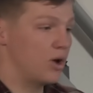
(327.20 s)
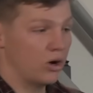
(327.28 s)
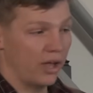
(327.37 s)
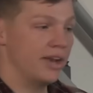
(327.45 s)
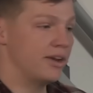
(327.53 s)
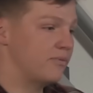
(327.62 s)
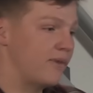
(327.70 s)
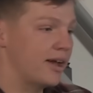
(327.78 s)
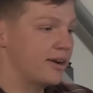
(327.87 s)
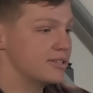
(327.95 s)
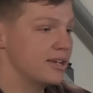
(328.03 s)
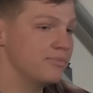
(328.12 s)
we all get in a fight
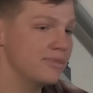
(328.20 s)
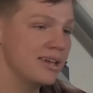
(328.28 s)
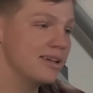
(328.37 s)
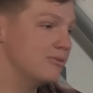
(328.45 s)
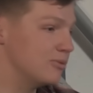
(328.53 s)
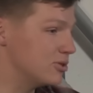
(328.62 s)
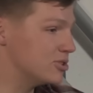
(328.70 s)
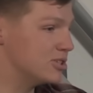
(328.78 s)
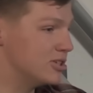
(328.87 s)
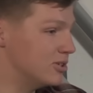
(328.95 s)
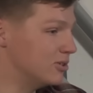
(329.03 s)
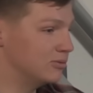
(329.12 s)
or something, we're
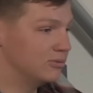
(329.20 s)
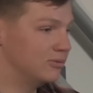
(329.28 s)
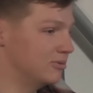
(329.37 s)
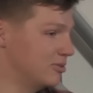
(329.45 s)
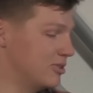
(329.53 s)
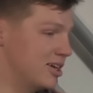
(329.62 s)
still, you